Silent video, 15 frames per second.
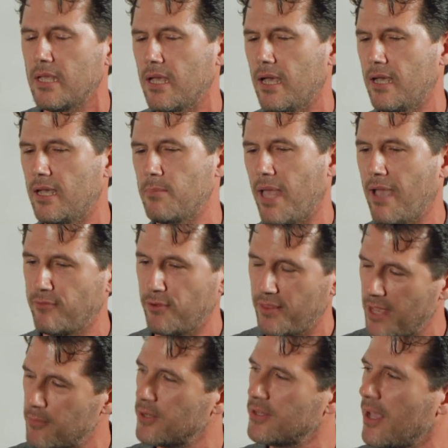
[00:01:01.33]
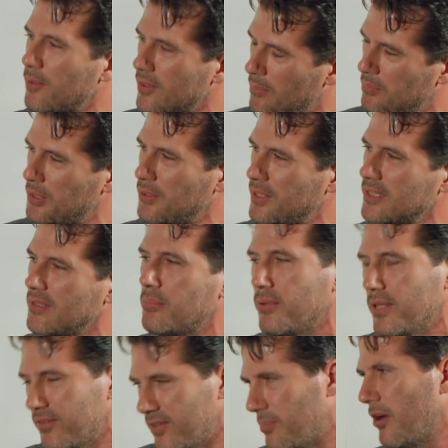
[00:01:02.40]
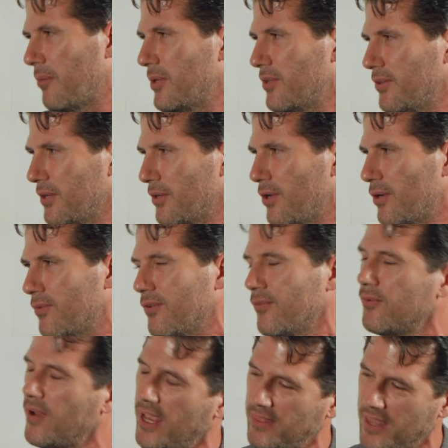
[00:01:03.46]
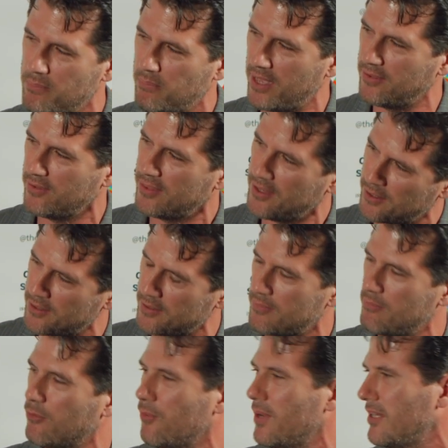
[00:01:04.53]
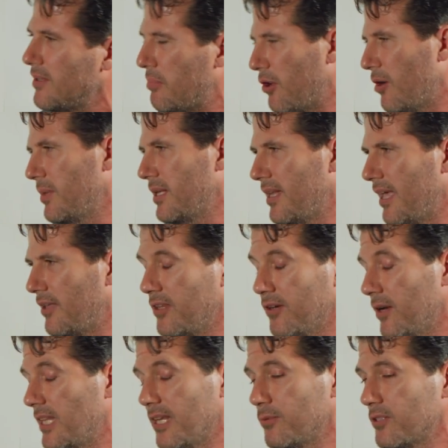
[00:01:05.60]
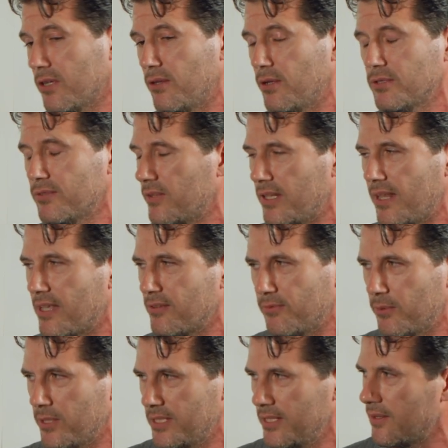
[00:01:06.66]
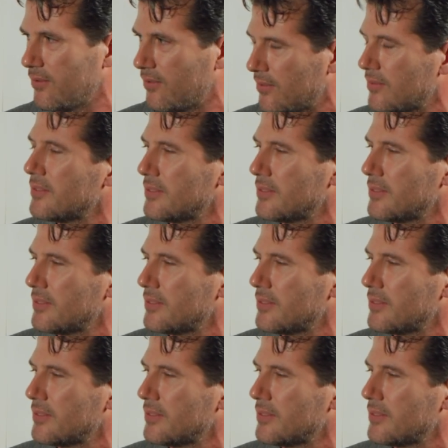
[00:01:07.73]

After they were done with the building, the police department took it over, and they based their marine department down there. And then it was closed for the last 40 years.